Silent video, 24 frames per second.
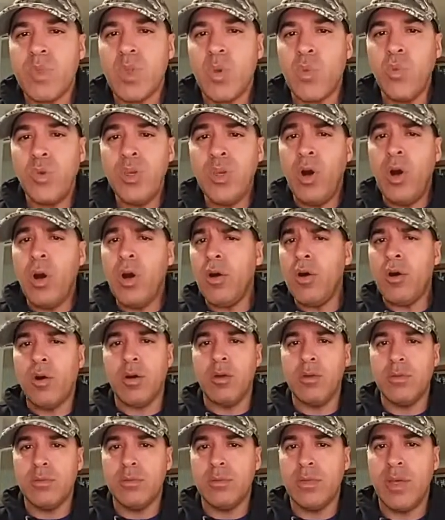we
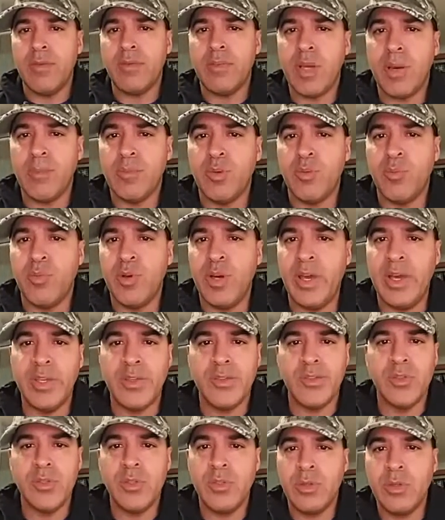all have come to a
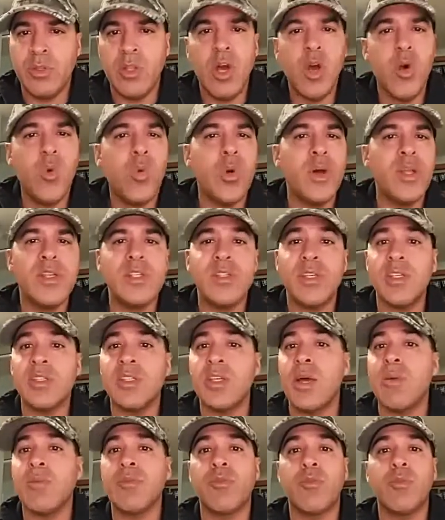place. No one is
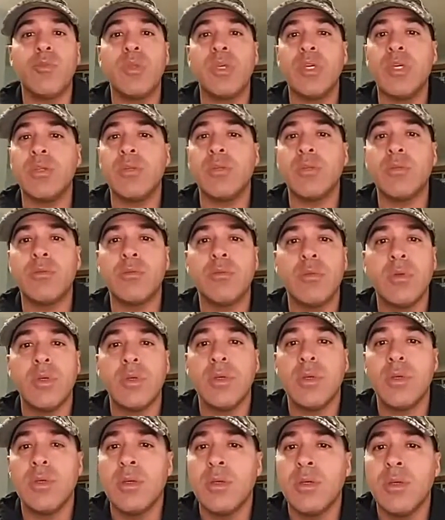exempt from this.
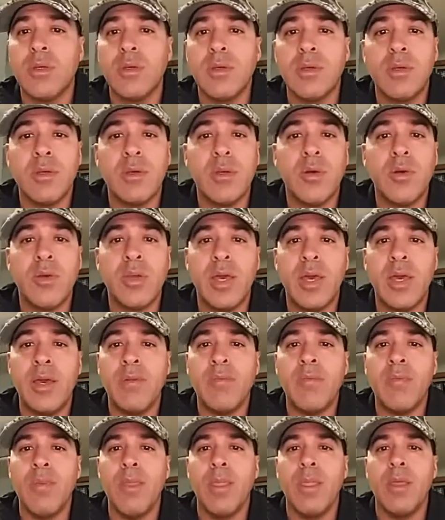Okay?
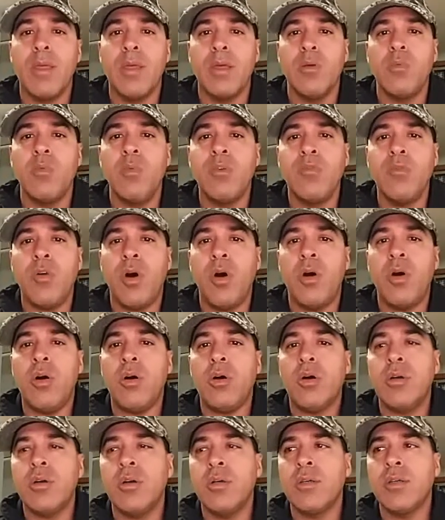We've
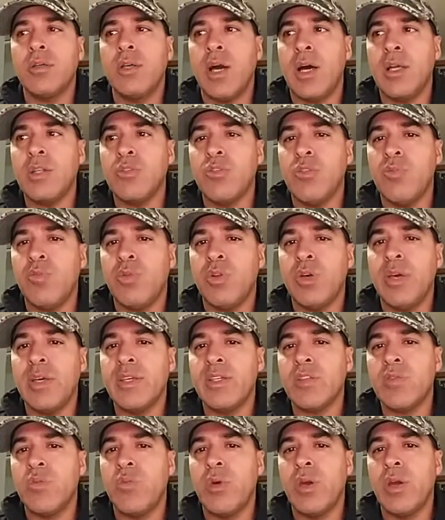all gotten to a
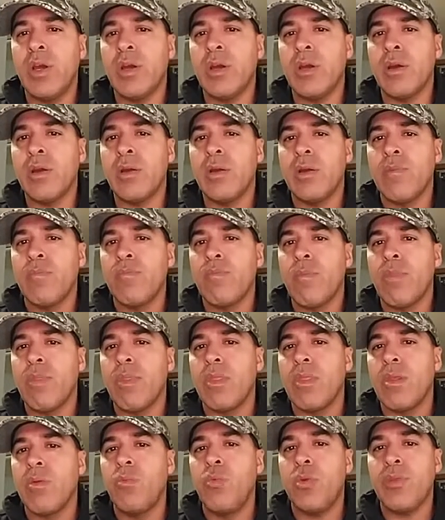place where
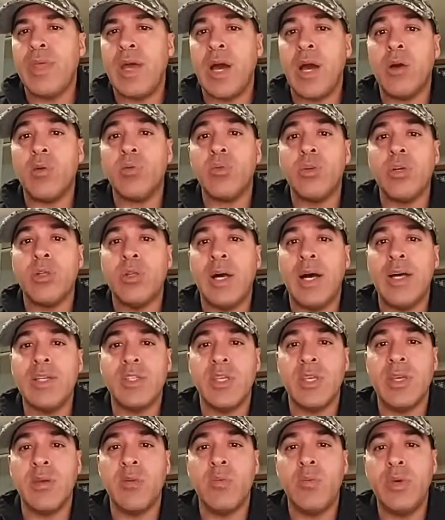without
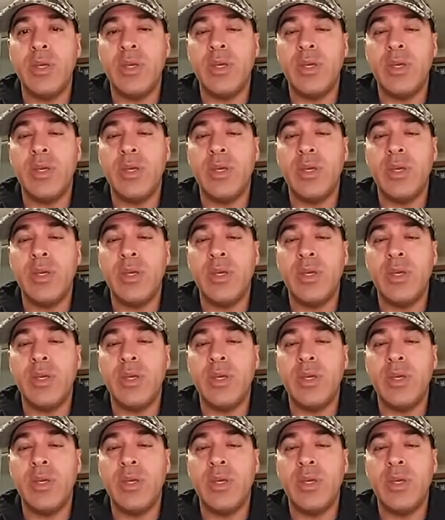realizing